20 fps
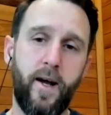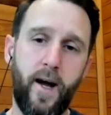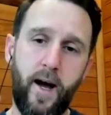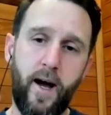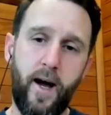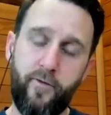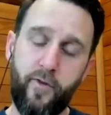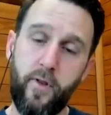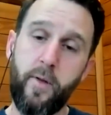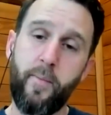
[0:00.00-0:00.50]

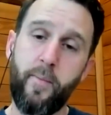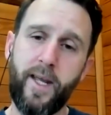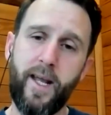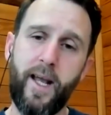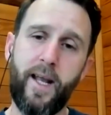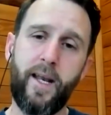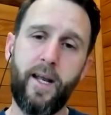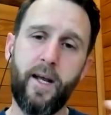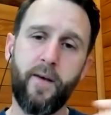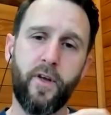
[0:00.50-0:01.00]
And from the
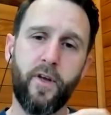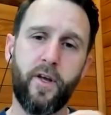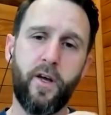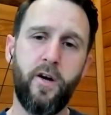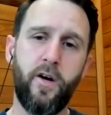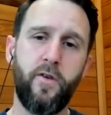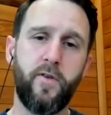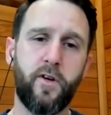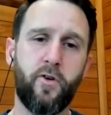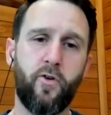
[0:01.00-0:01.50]
beginning of the
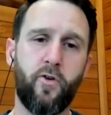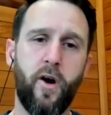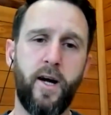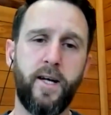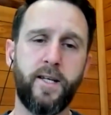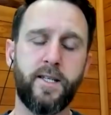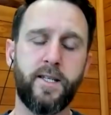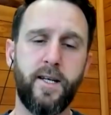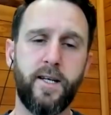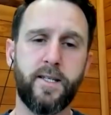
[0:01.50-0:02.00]
COVID
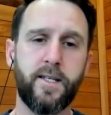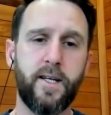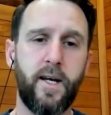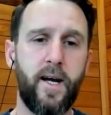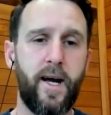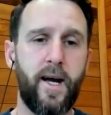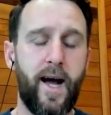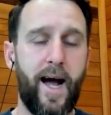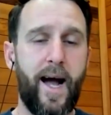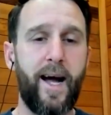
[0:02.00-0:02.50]
crisis,
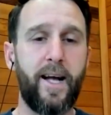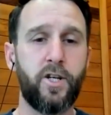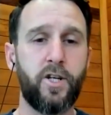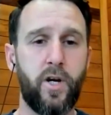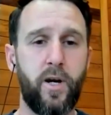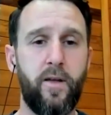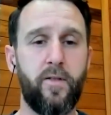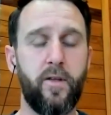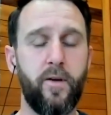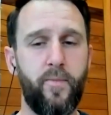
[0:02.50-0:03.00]

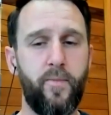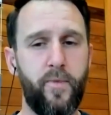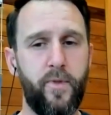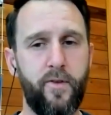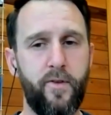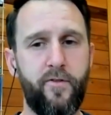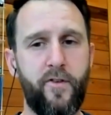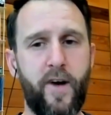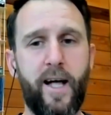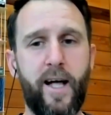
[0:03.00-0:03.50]
actually the,
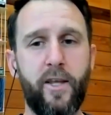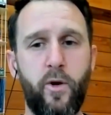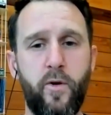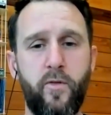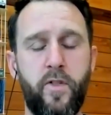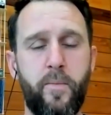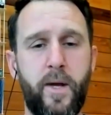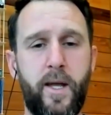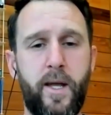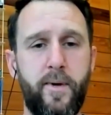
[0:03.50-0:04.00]
the value
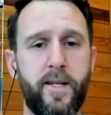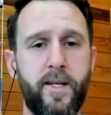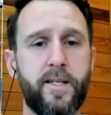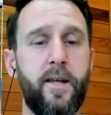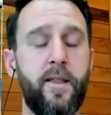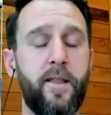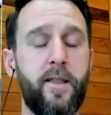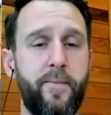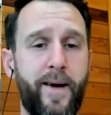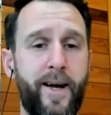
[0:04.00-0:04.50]
of the
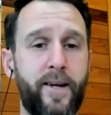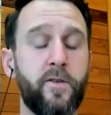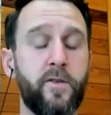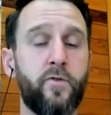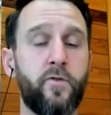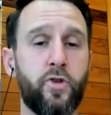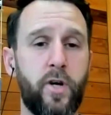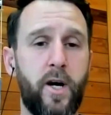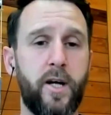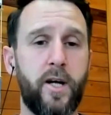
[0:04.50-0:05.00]
BBC, the amount
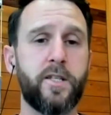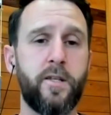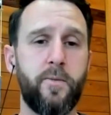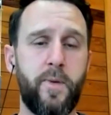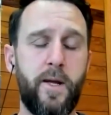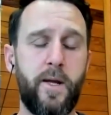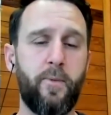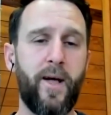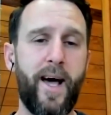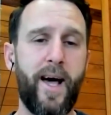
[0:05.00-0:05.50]
of trust that
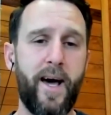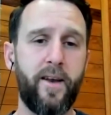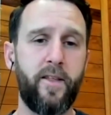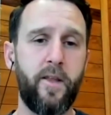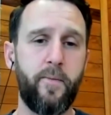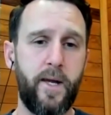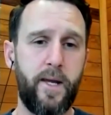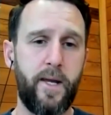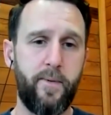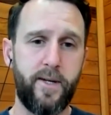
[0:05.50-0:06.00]
people had in
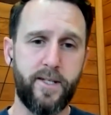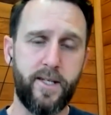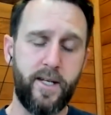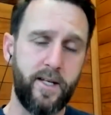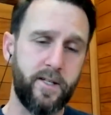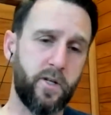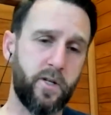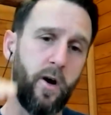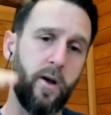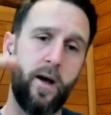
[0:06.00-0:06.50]
the BBC
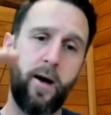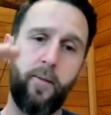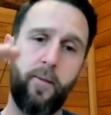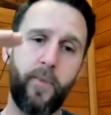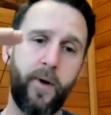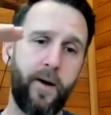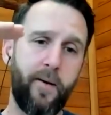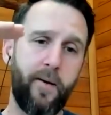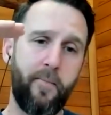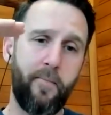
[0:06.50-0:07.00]
has gone
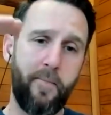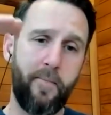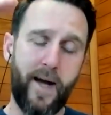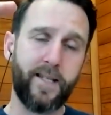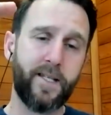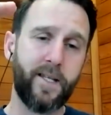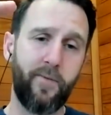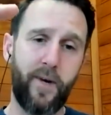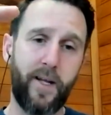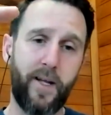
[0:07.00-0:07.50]
up
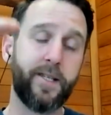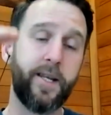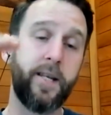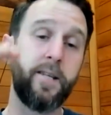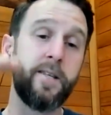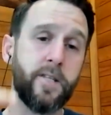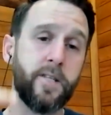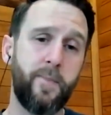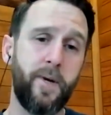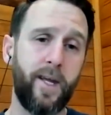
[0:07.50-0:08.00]
massively
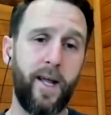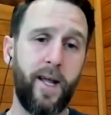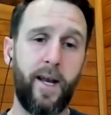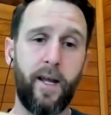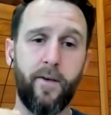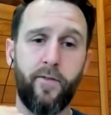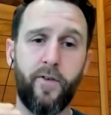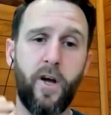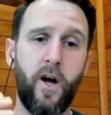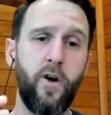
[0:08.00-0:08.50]
since the
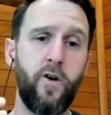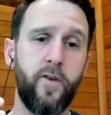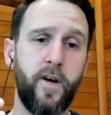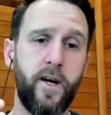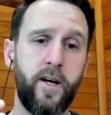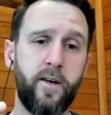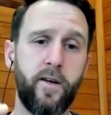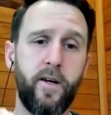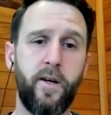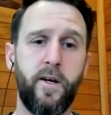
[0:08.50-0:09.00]
beginning of
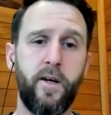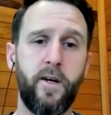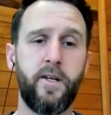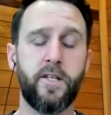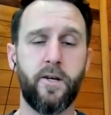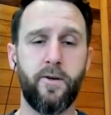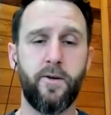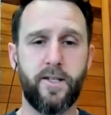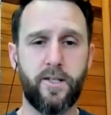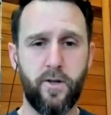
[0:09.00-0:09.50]
COVID.
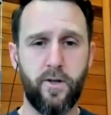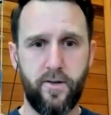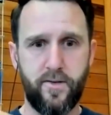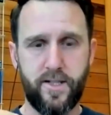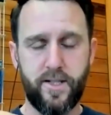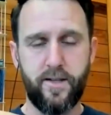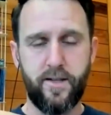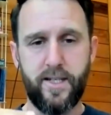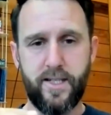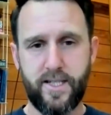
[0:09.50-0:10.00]
So mm. it's sort
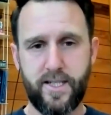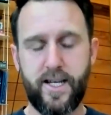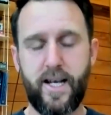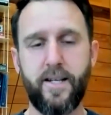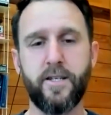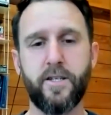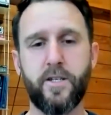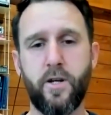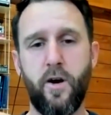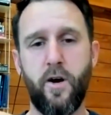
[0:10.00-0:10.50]
of this
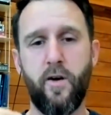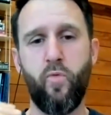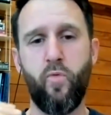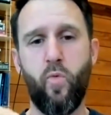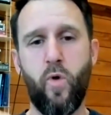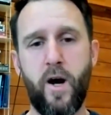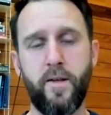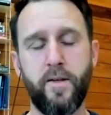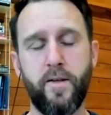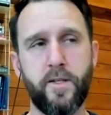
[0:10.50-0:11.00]
sense of
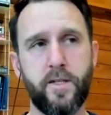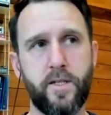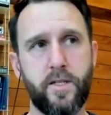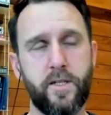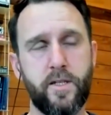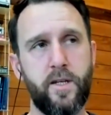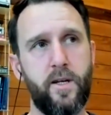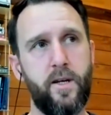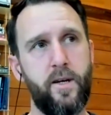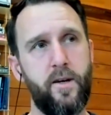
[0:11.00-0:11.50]
once